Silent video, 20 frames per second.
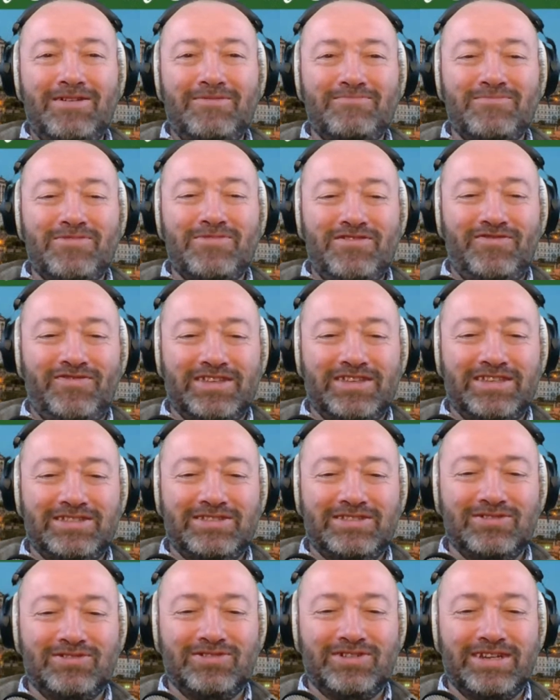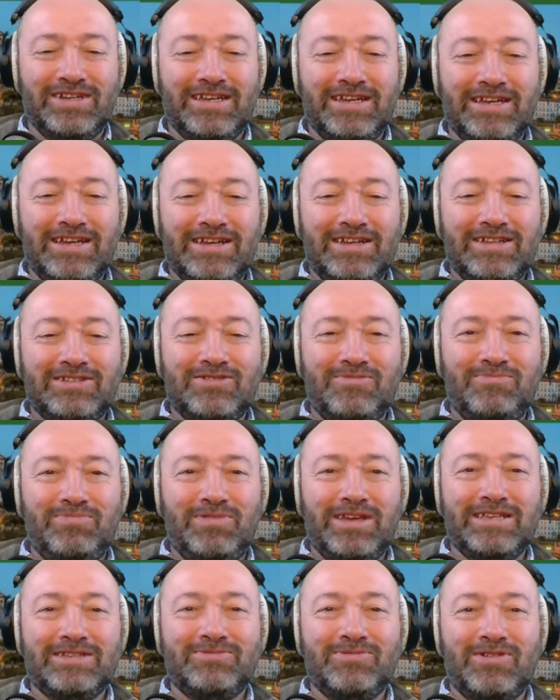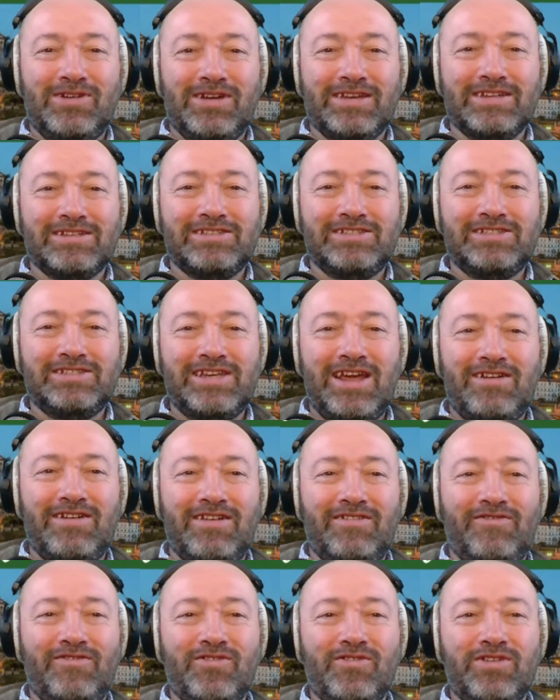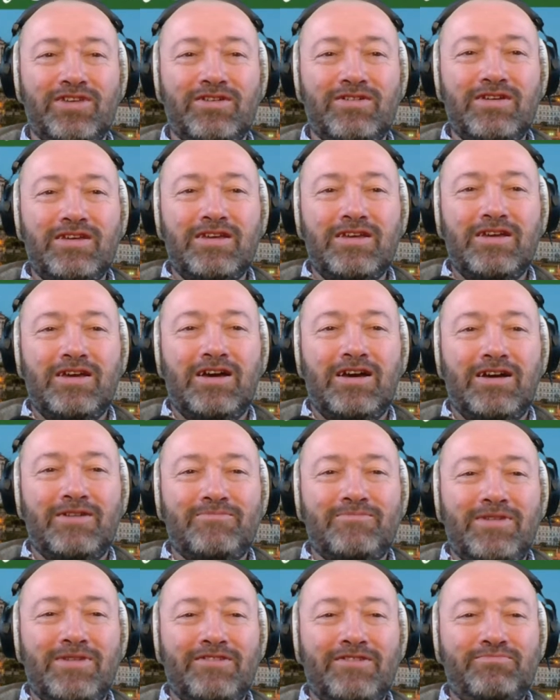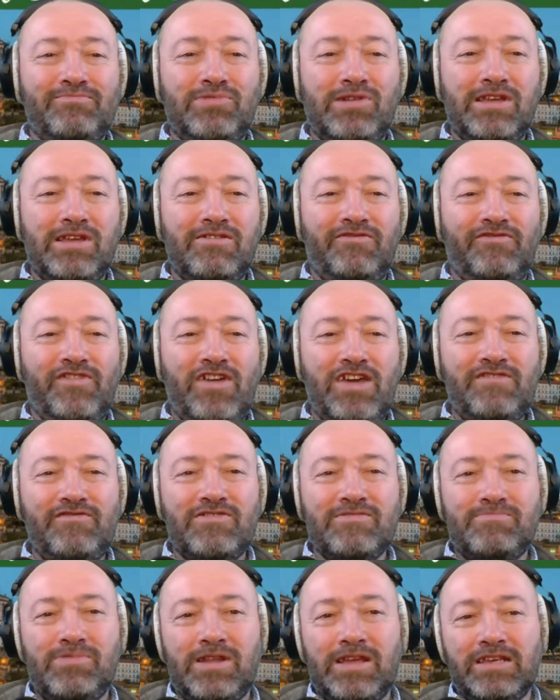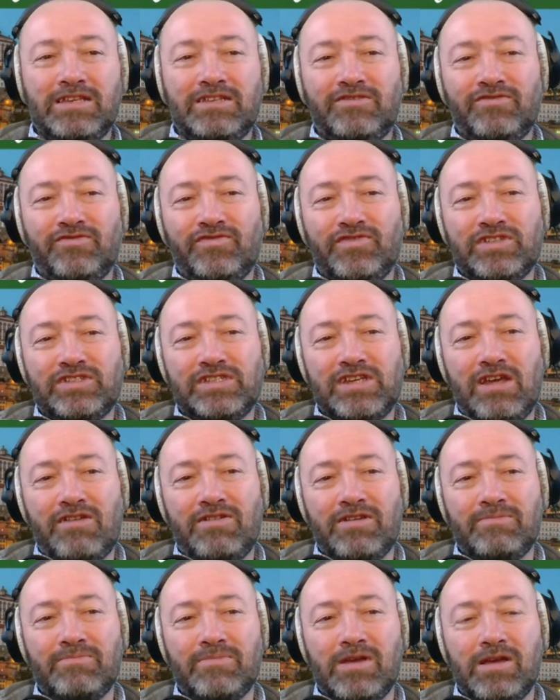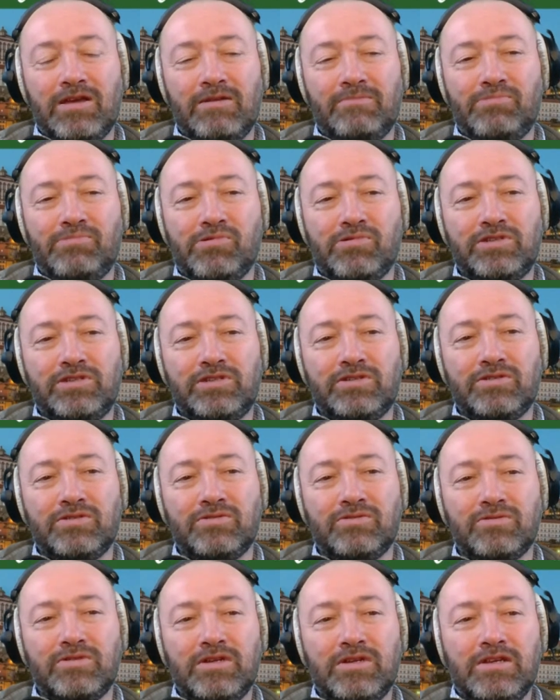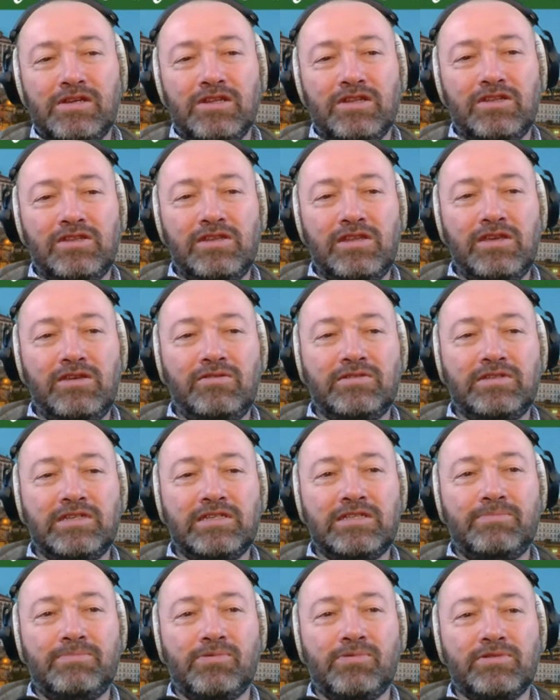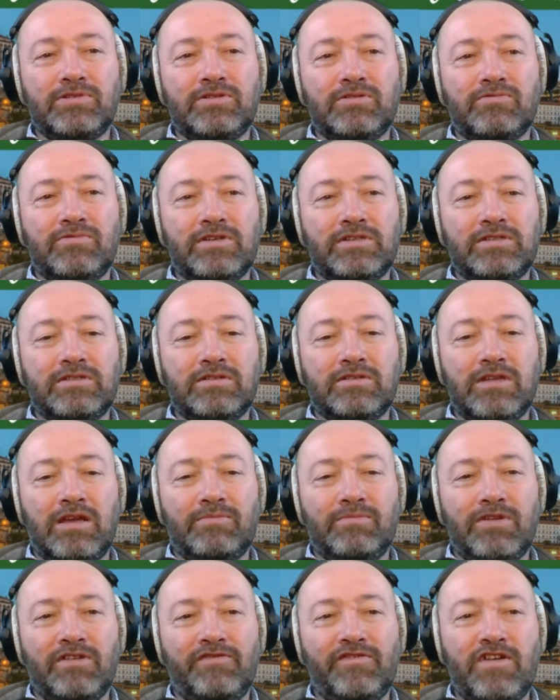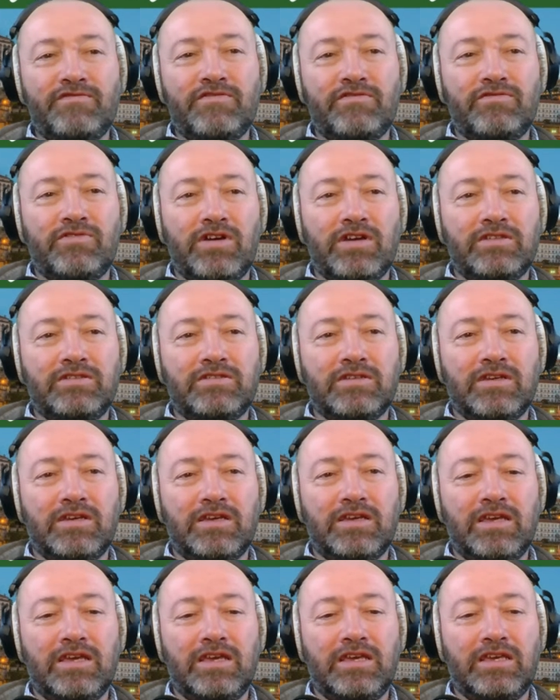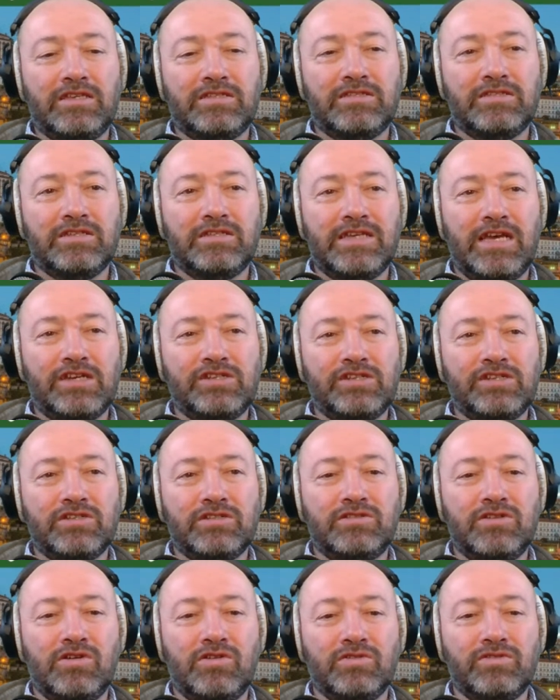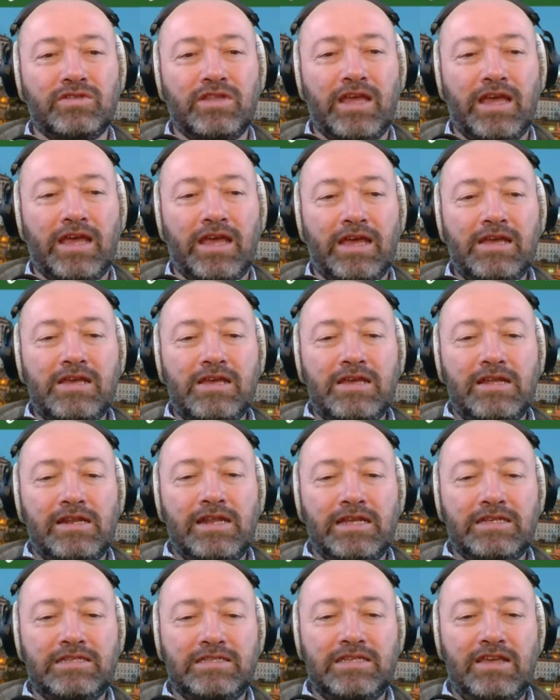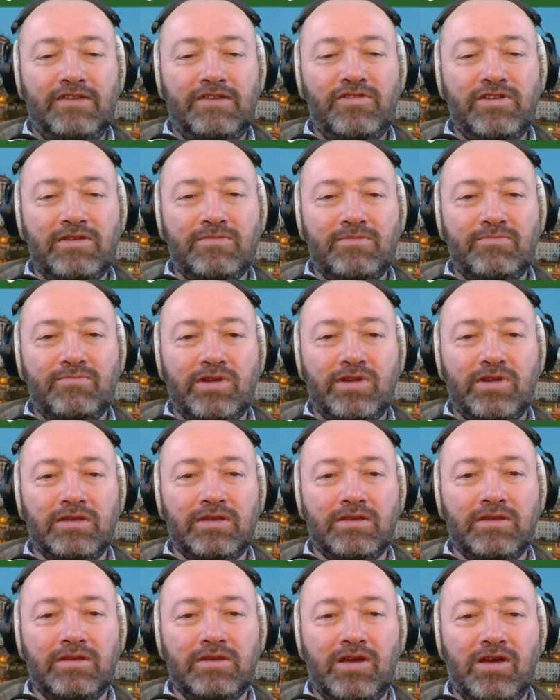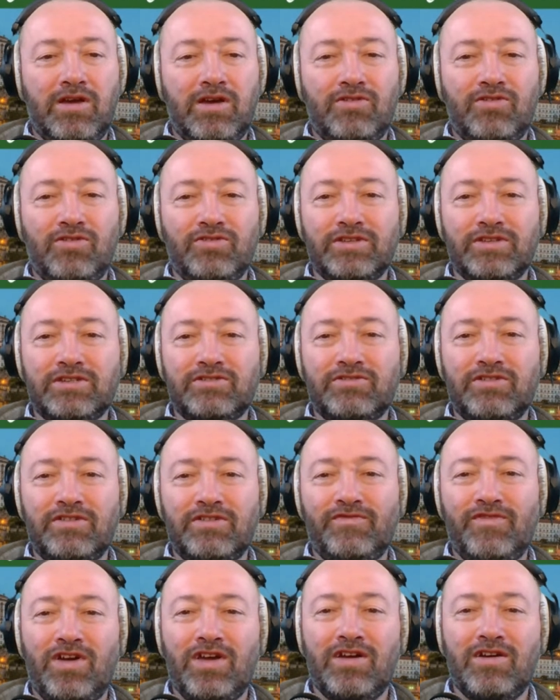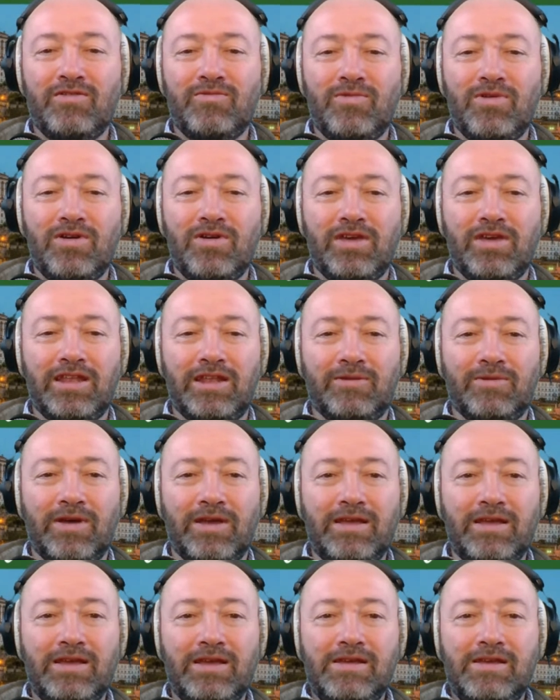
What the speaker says: move this story to a place where I can share it for you. My favorite place for sharing Portugal news is the Portugal Resident, and my favorite writer is Natasha Don there. Let's see if we can bring her on the screen via her work anyway.